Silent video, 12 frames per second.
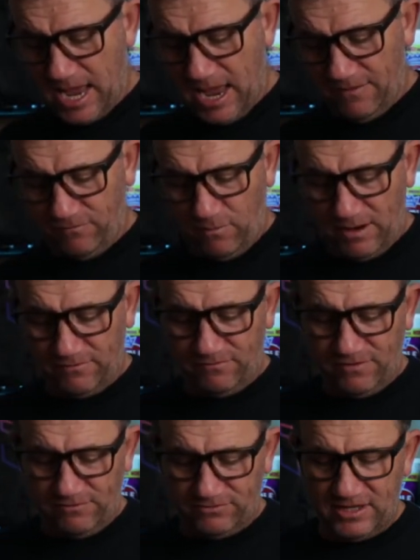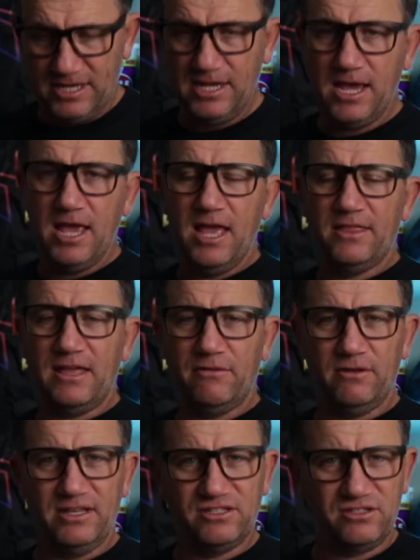F-150. They
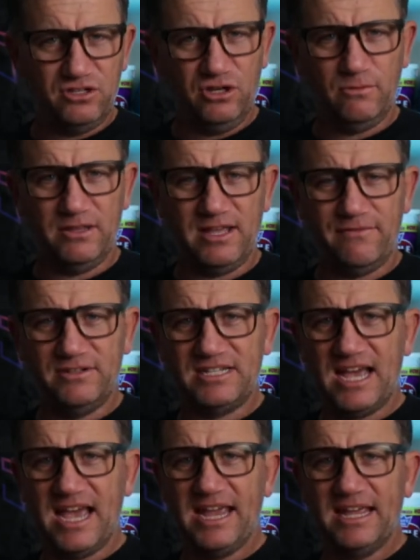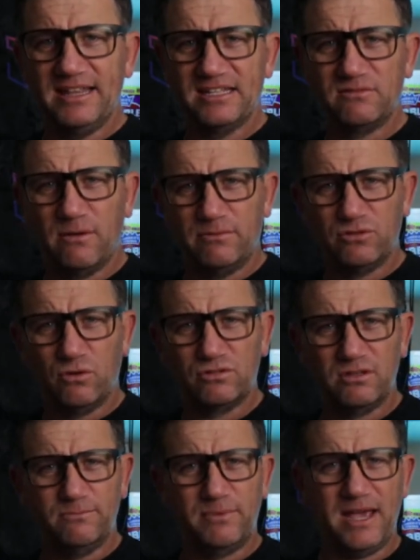released the new one the other day, and that's the one we
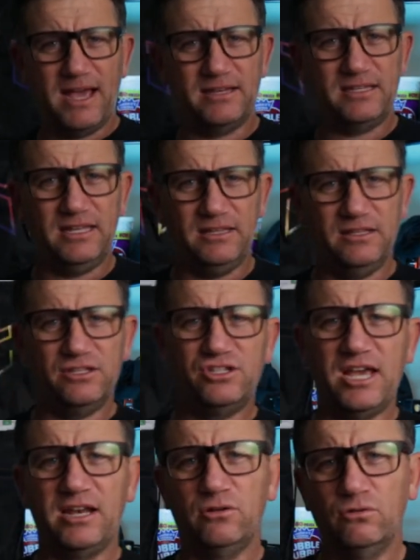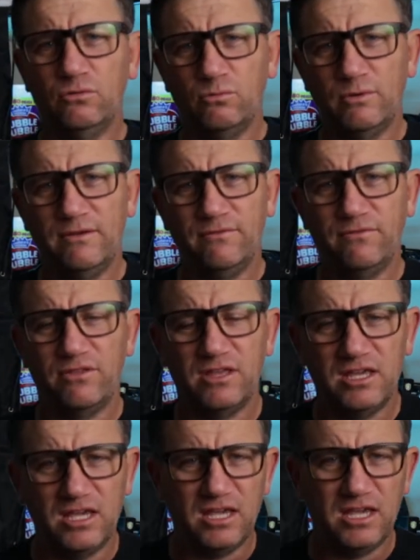talked about in the channel with
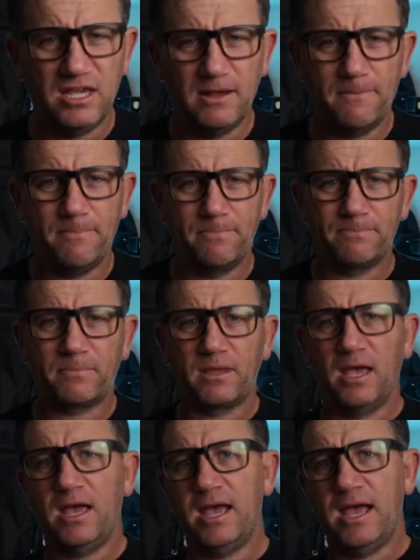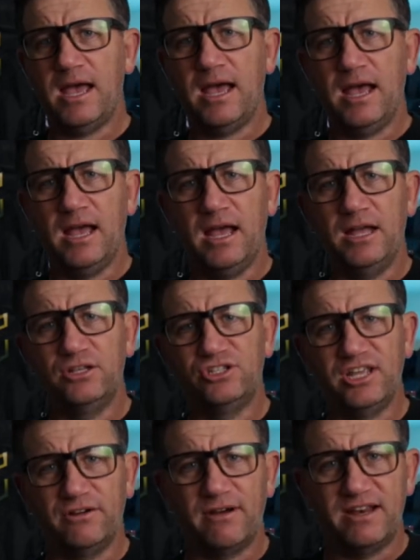the
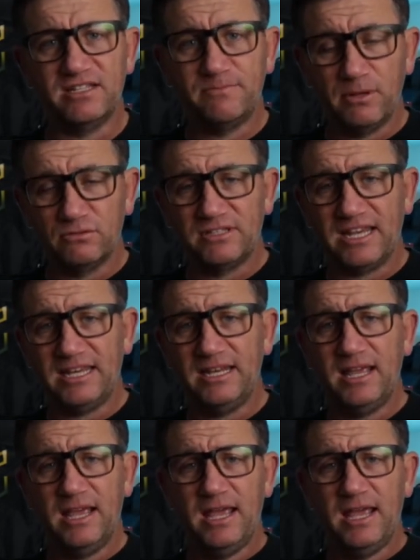generators built in,